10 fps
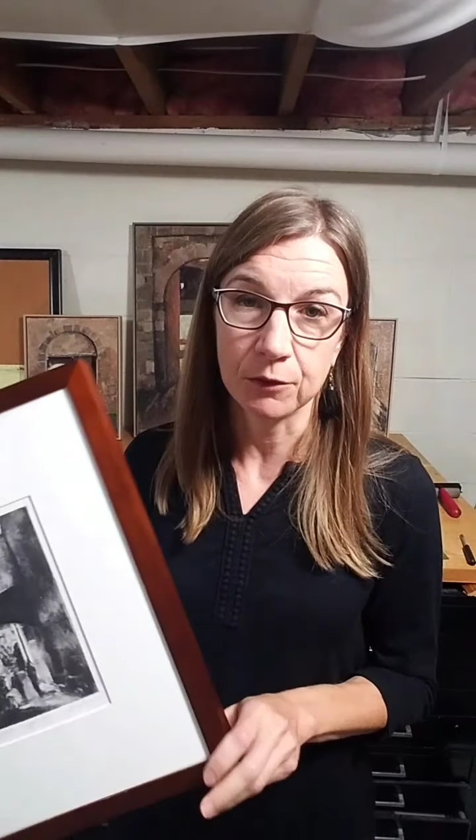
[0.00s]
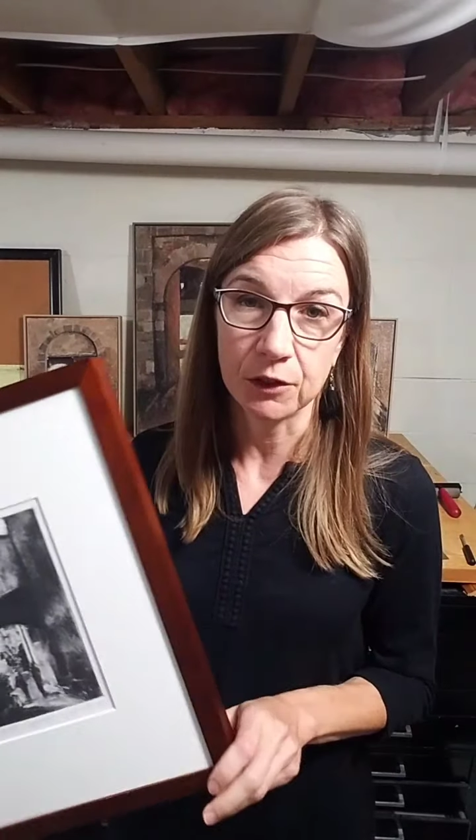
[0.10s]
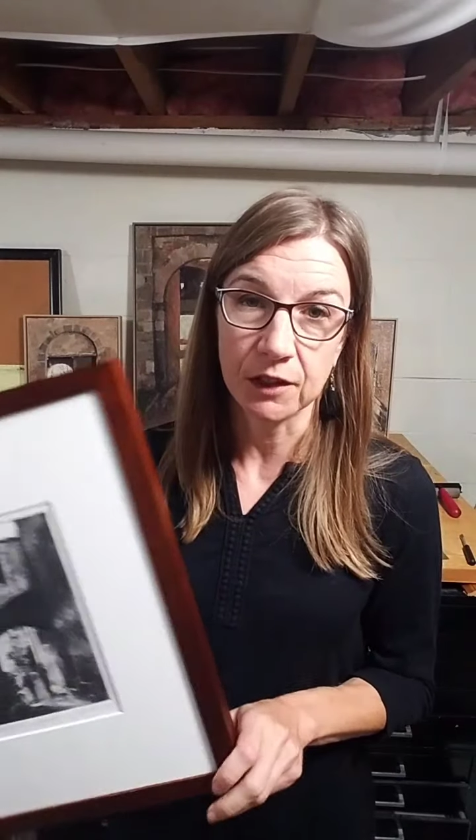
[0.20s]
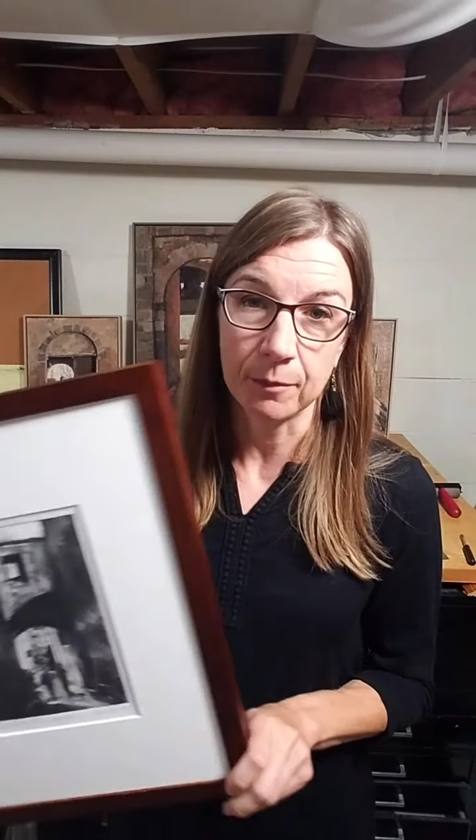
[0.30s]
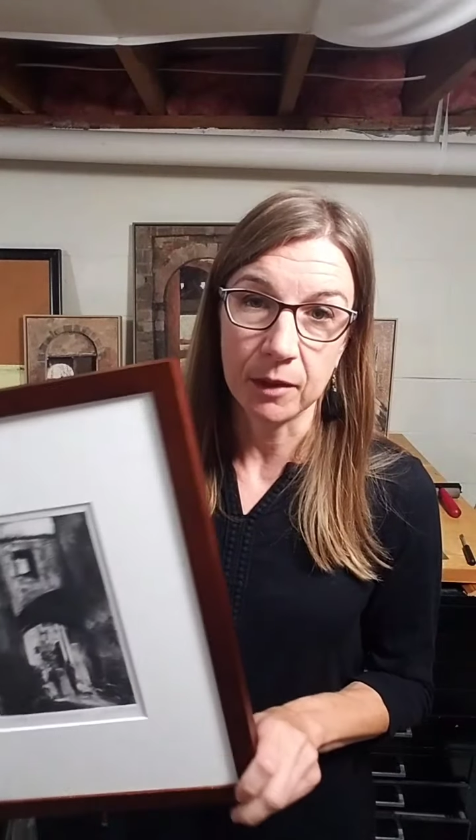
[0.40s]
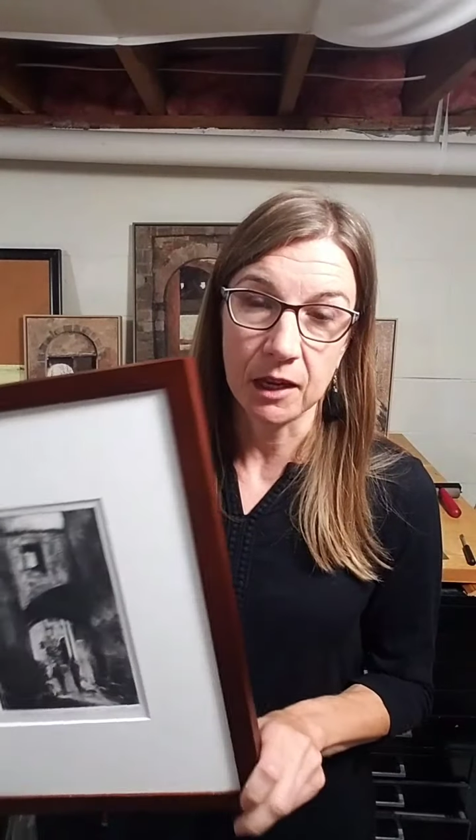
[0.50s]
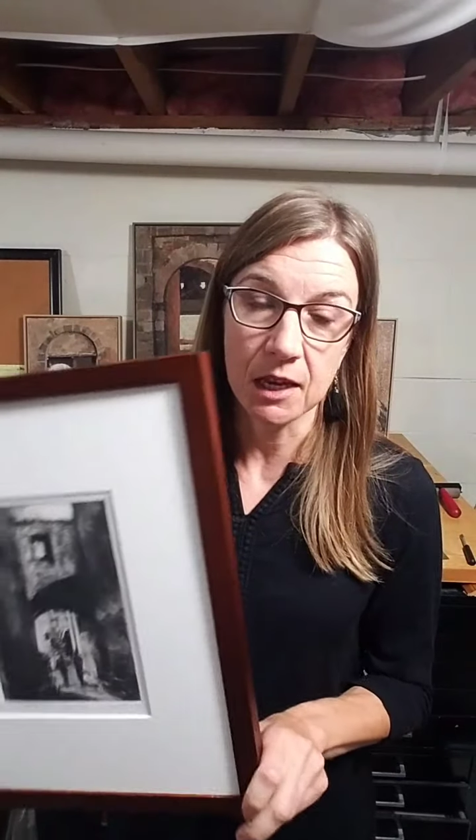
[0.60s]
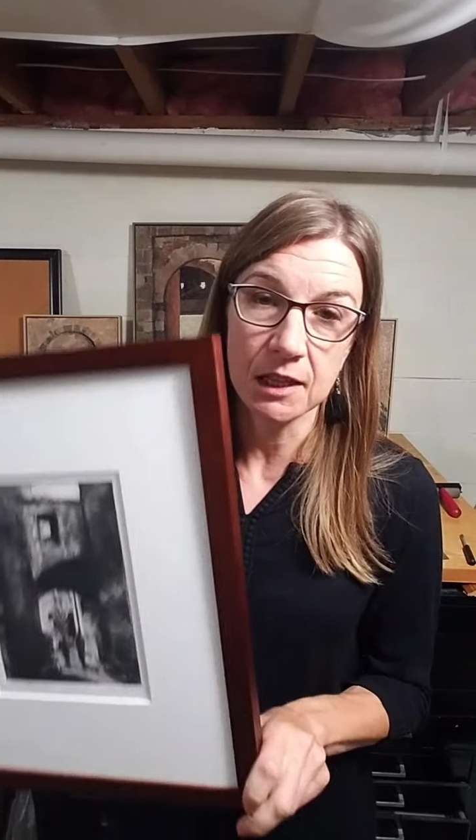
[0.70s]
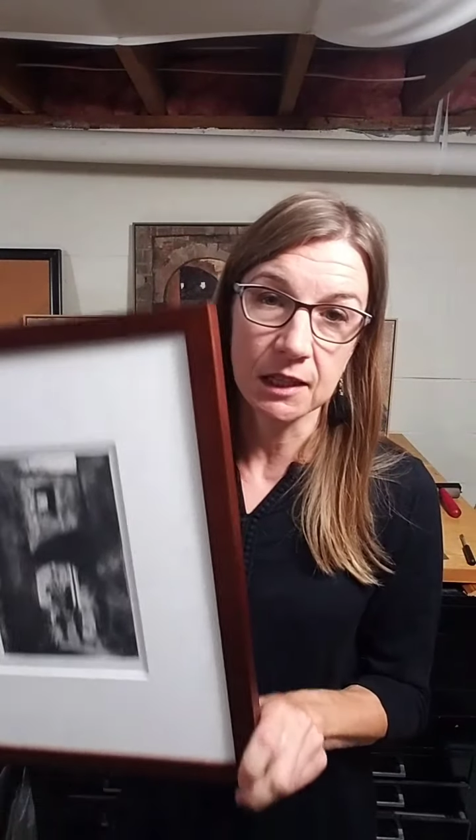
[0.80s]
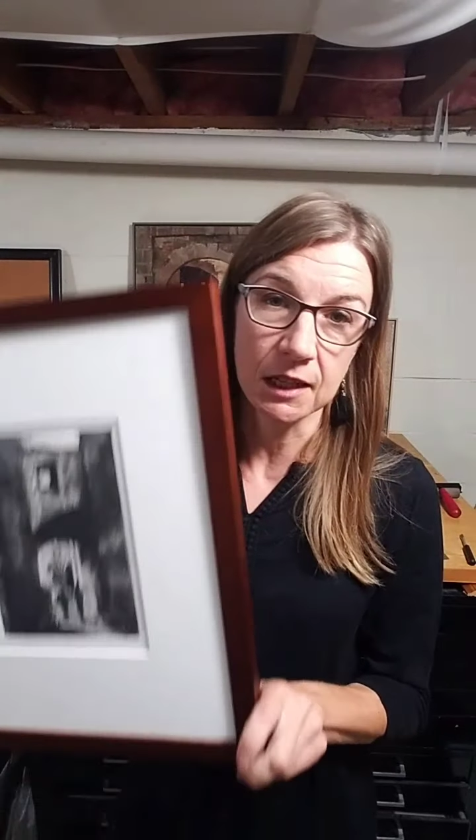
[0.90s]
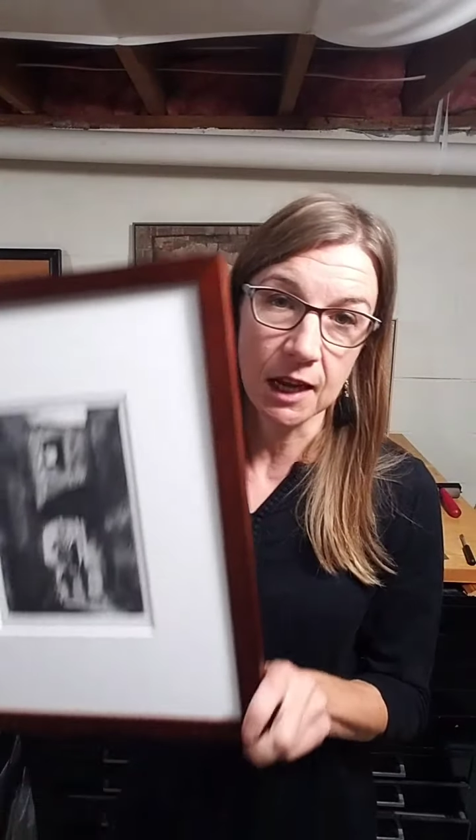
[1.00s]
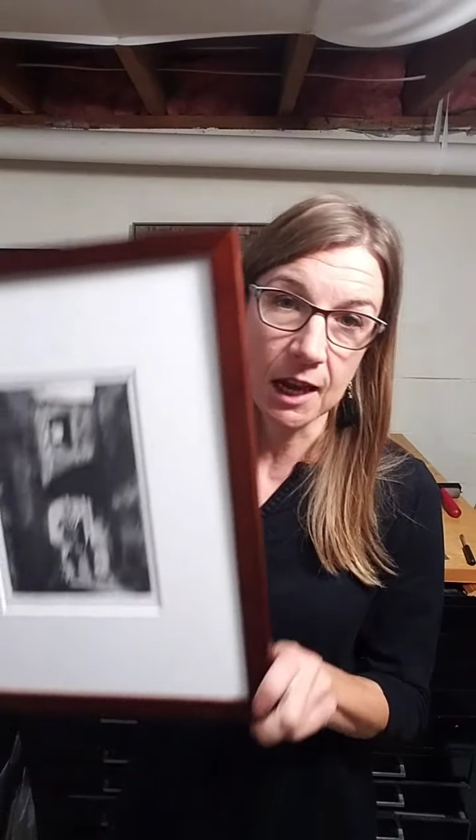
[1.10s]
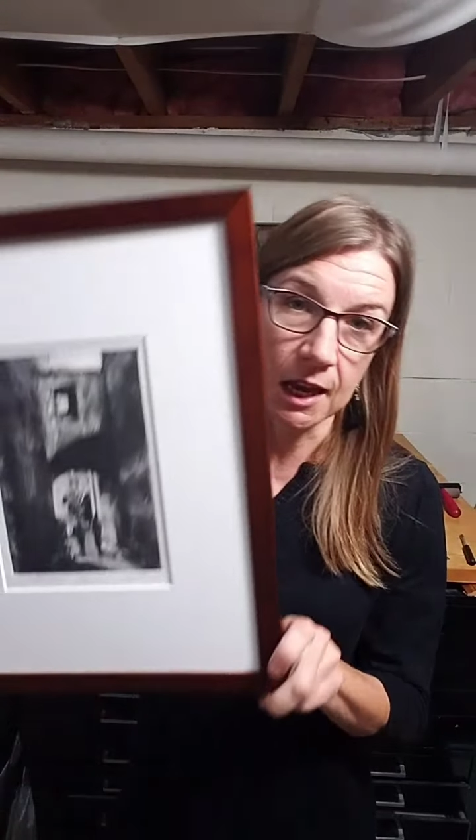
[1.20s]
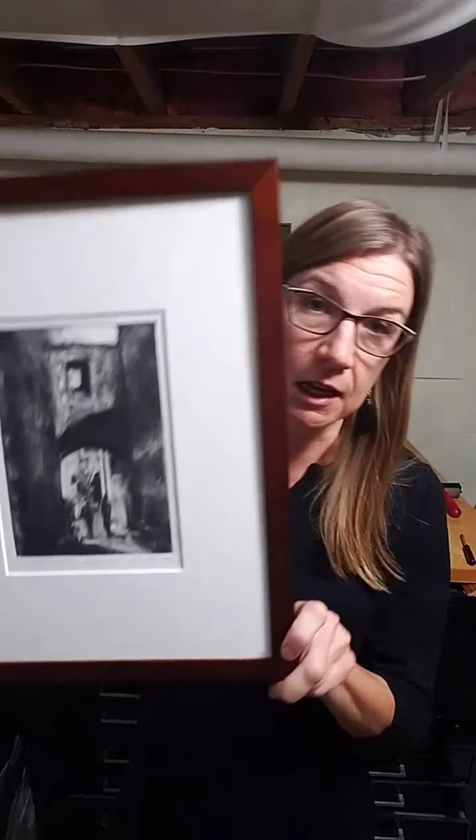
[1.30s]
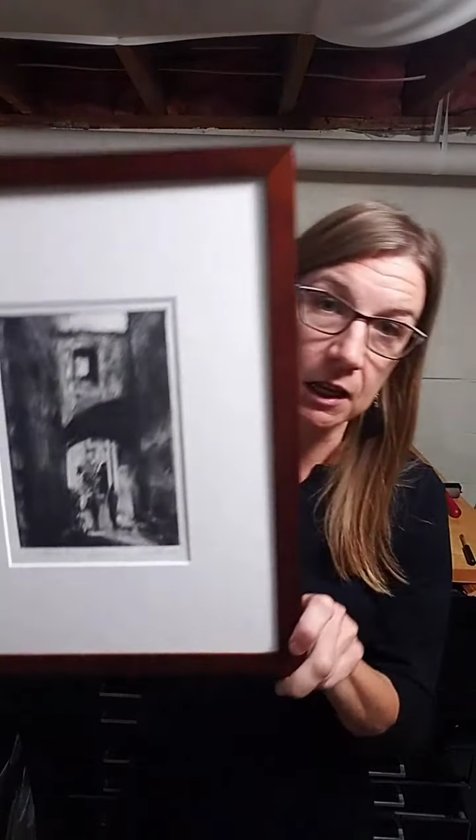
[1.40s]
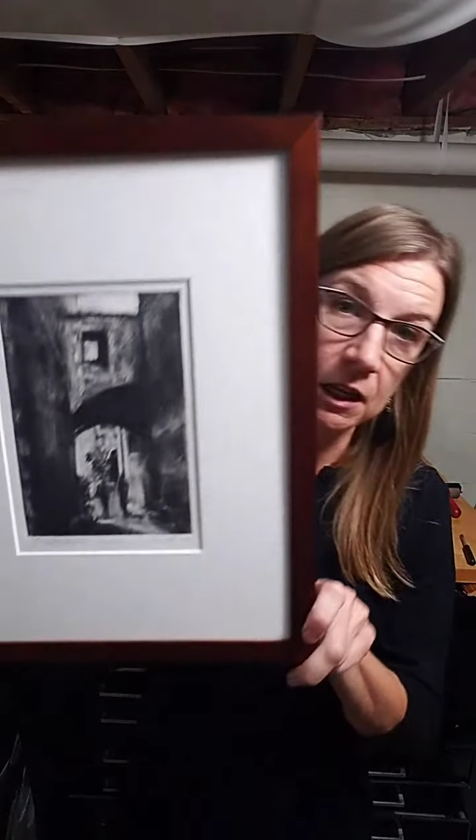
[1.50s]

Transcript: for stopping in today.